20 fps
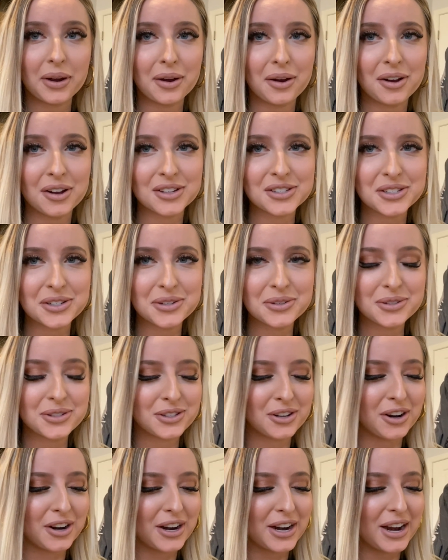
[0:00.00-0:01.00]
also,
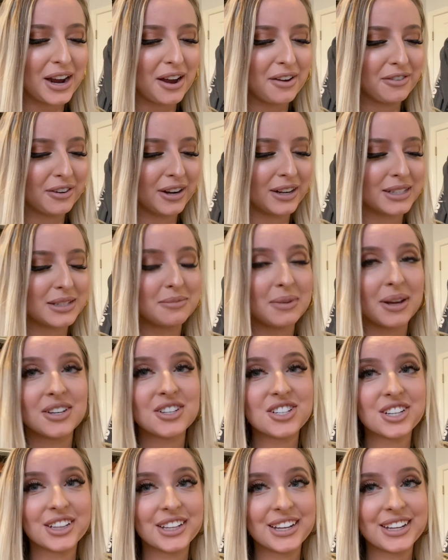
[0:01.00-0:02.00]
sorry, I forgot to
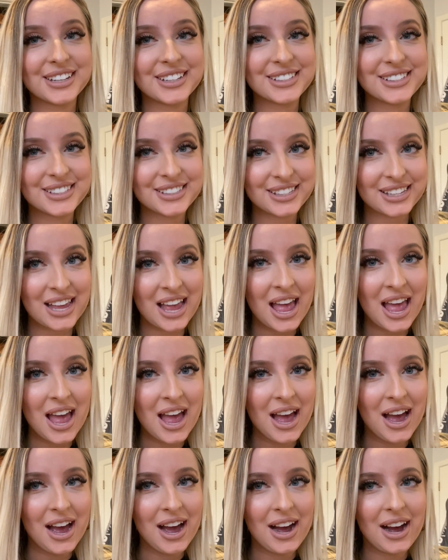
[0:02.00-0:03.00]
mention this.
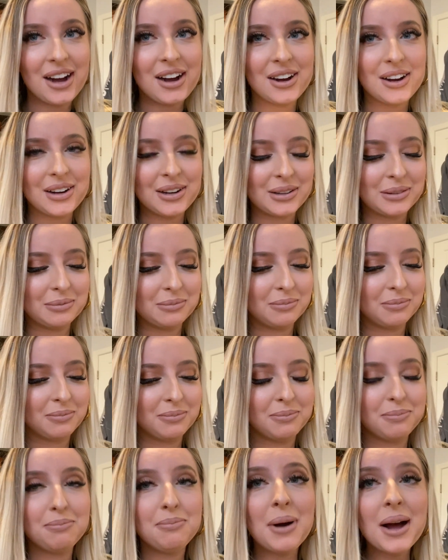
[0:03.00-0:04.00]

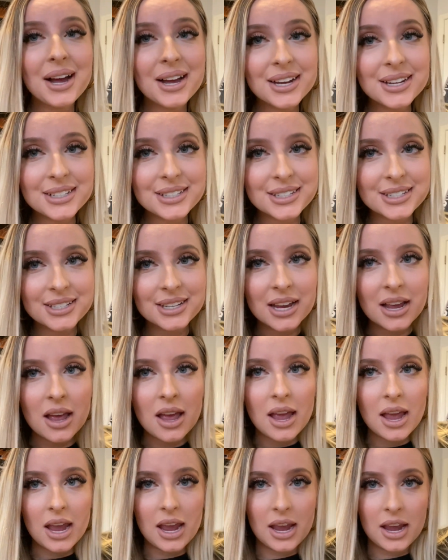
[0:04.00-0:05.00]
But
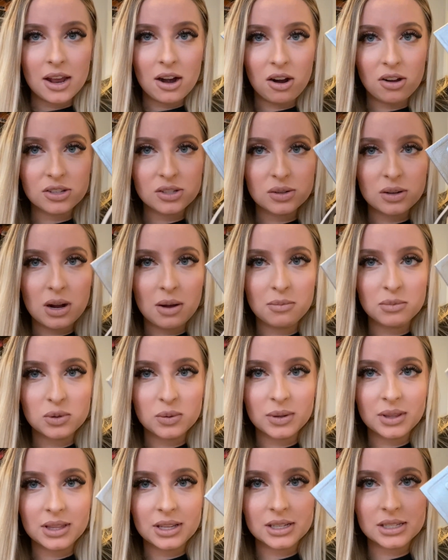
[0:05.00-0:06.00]
it also comes
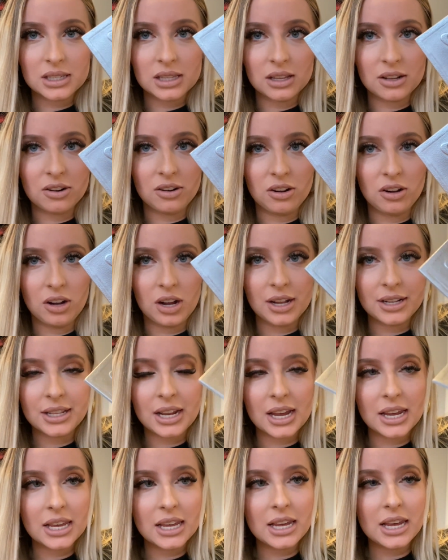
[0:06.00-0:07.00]
with this little
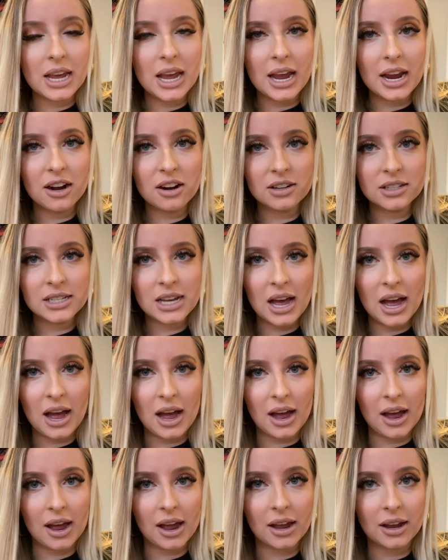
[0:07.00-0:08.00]
Nike Air
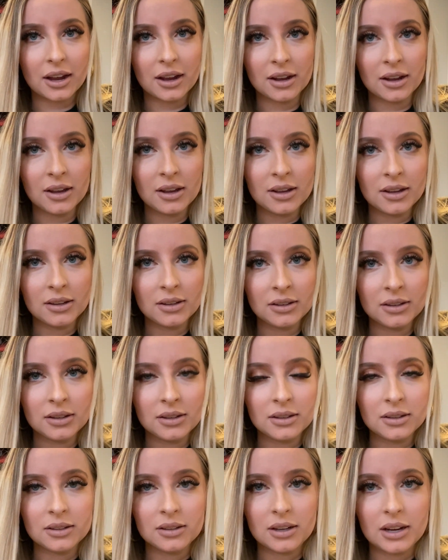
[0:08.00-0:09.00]
tag,
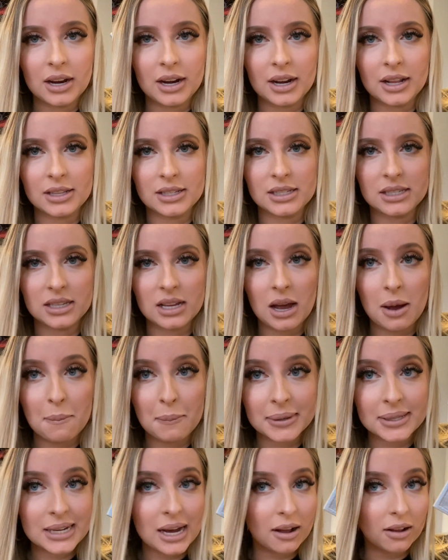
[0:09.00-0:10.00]
and it's a
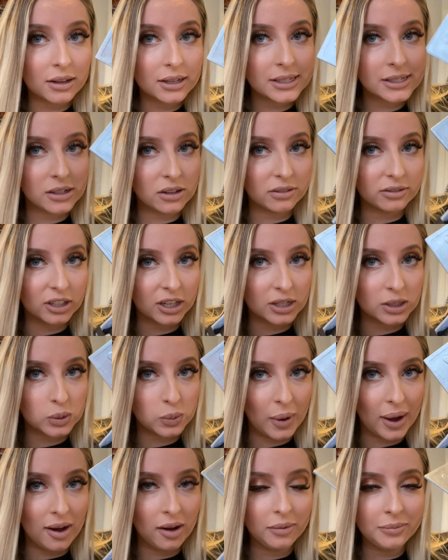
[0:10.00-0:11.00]
metallic silver as
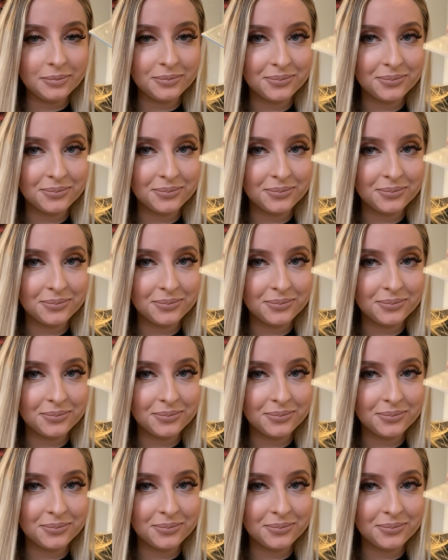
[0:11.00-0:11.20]
well.